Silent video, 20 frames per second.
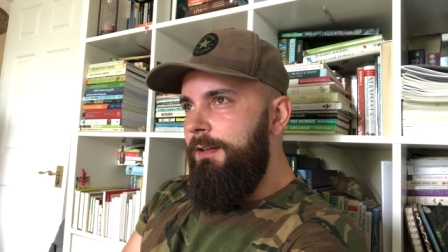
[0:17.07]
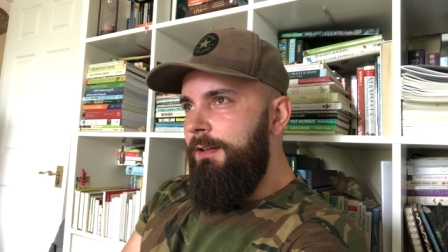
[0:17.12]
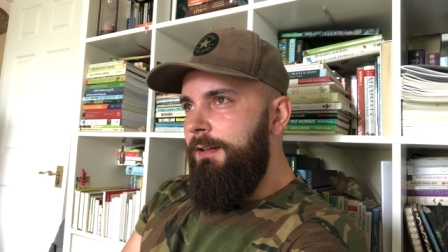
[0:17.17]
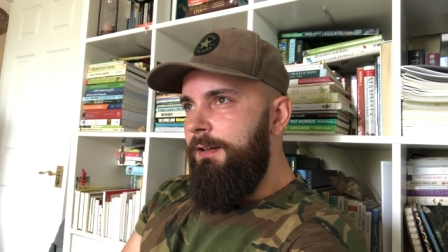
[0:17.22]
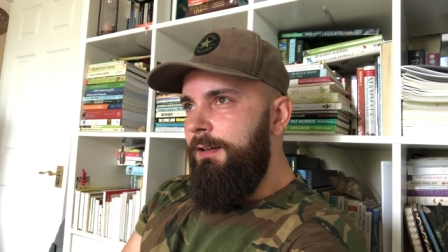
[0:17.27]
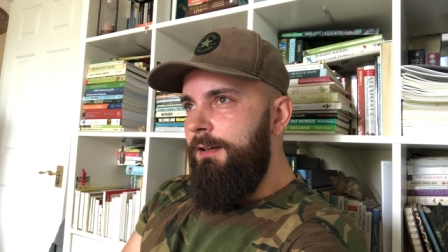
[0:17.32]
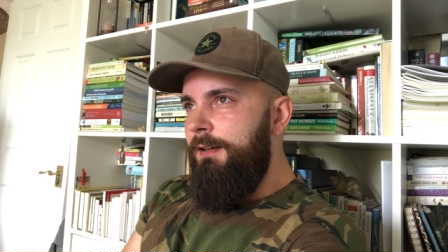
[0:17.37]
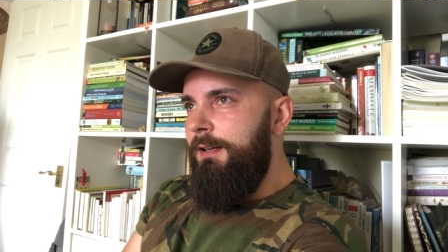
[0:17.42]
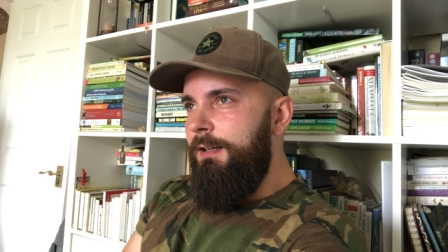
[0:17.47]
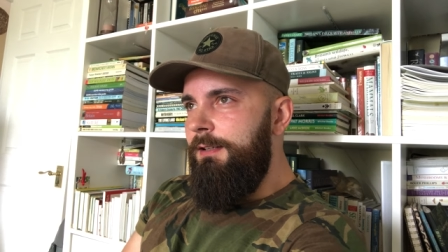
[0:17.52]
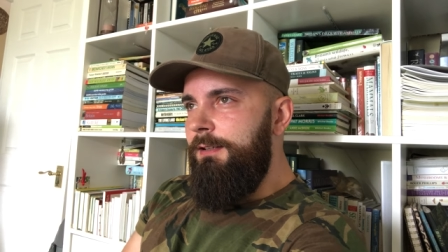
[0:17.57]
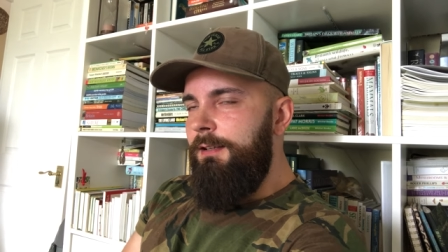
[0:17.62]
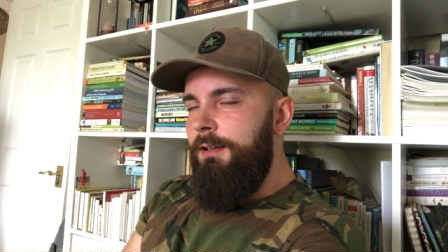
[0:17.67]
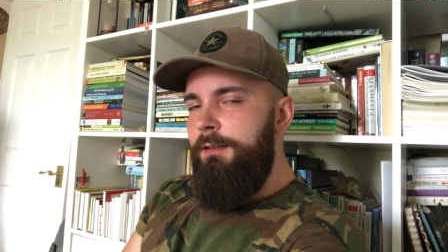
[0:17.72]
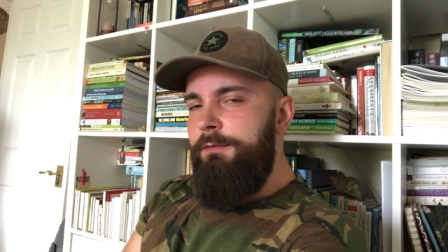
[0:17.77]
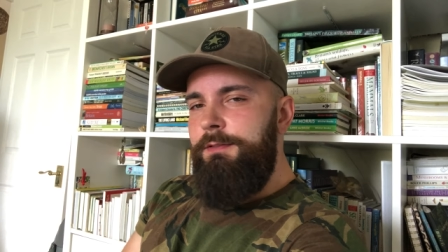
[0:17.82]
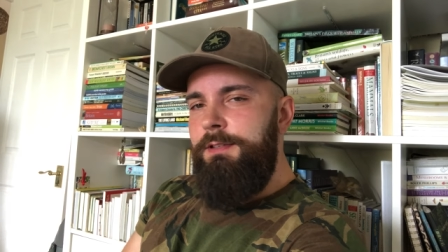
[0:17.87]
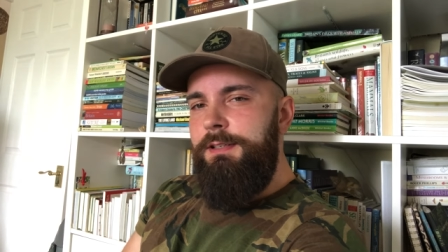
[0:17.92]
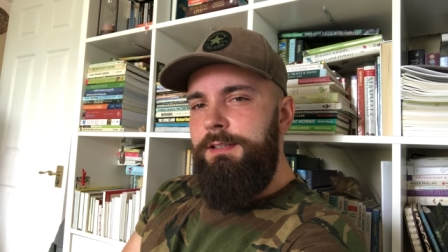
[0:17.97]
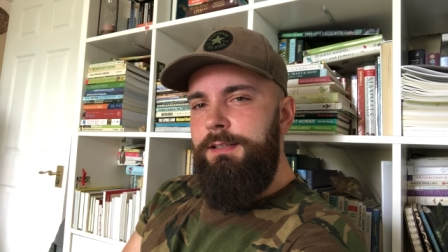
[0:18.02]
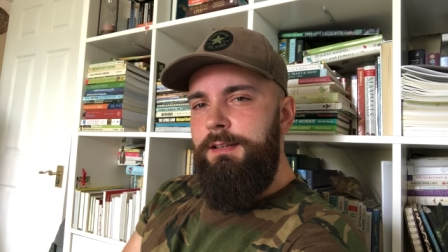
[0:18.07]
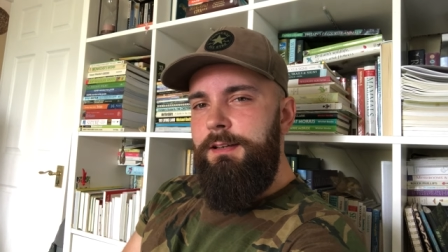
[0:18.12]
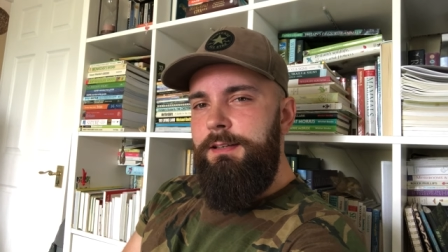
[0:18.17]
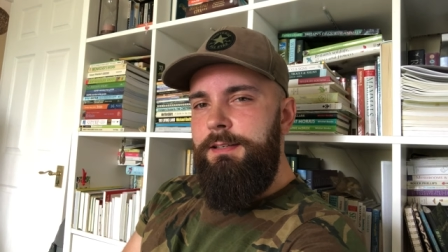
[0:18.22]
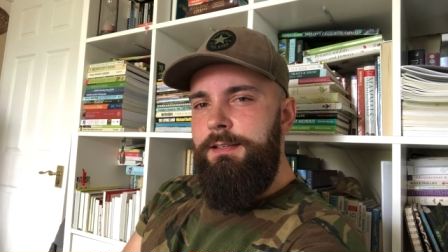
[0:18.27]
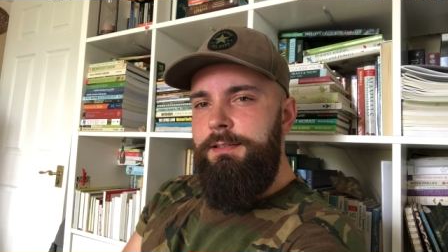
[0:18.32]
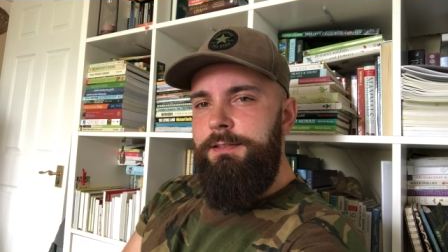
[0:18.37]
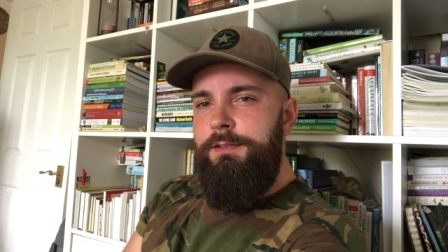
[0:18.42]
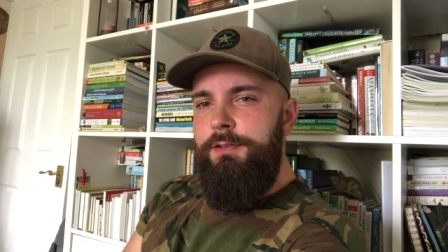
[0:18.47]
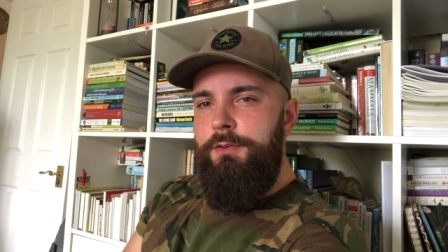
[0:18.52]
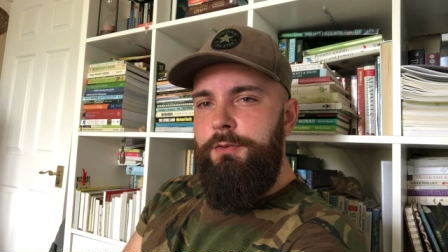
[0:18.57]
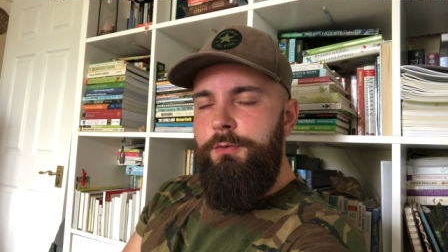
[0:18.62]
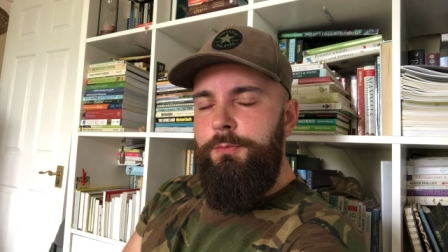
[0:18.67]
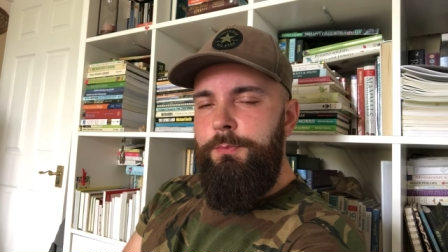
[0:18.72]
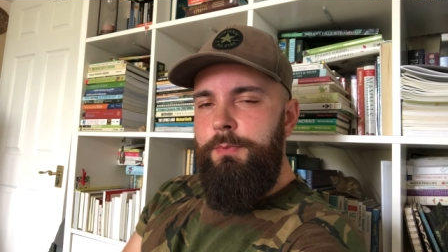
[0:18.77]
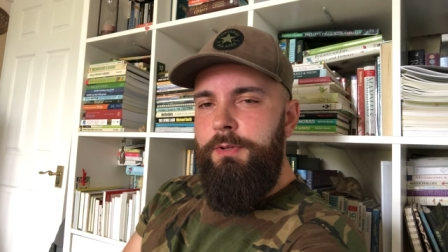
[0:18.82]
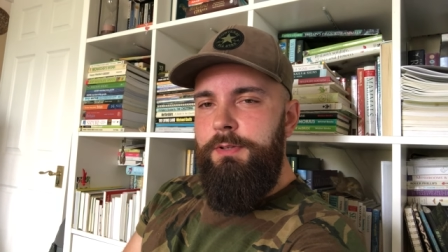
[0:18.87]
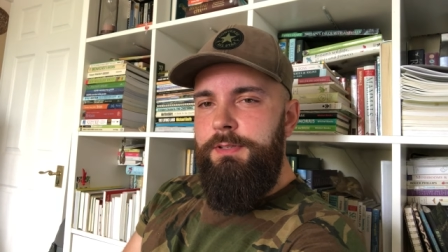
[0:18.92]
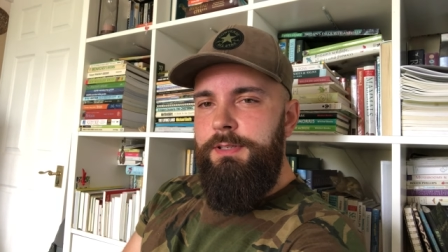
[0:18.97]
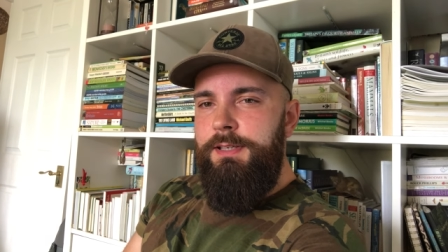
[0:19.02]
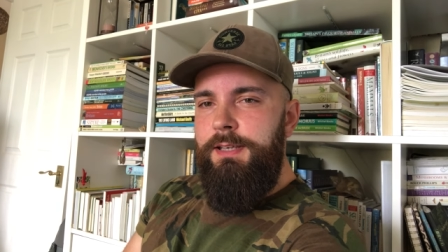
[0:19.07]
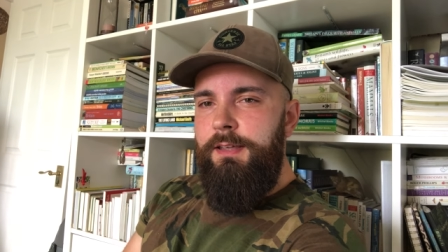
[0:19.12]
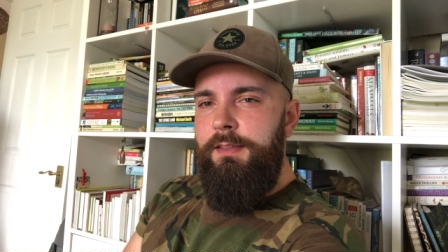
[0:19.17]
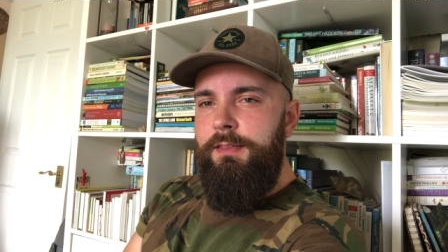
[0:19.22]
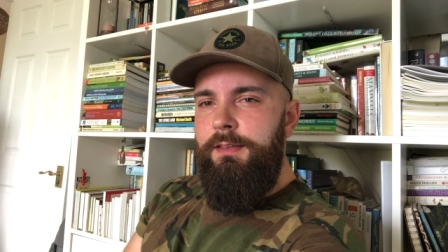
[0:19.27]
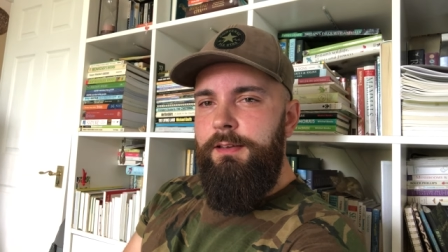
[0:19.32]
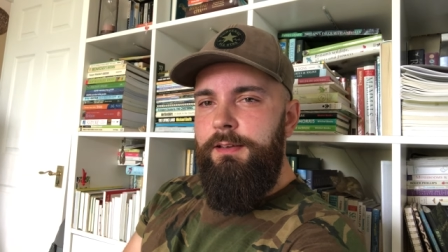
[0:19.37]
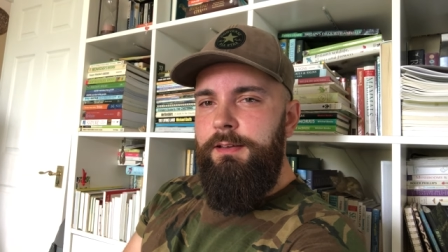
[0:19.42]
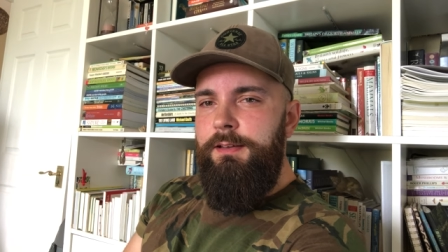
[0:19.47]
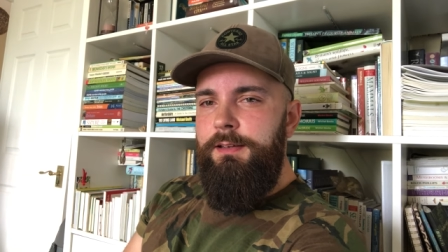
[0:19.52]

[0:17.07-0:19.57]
and I've decided to put together